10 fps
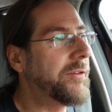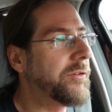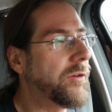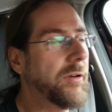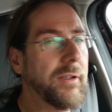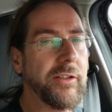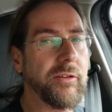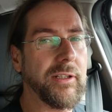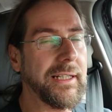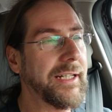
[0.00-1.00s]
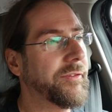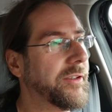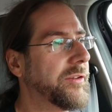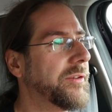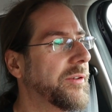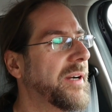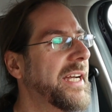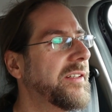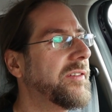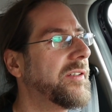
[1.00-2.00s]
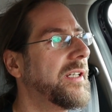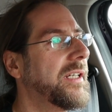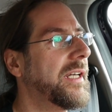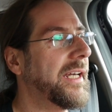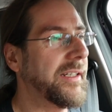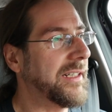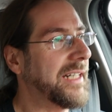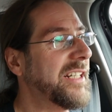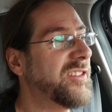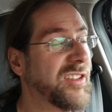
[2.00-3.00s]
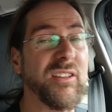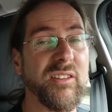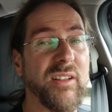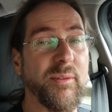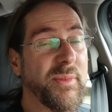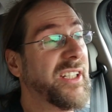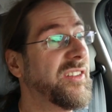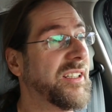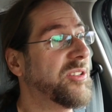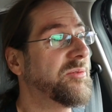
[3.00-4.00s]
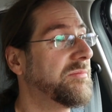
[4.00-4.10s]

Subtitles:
strongly to the left or to the right, and the lights look amazing.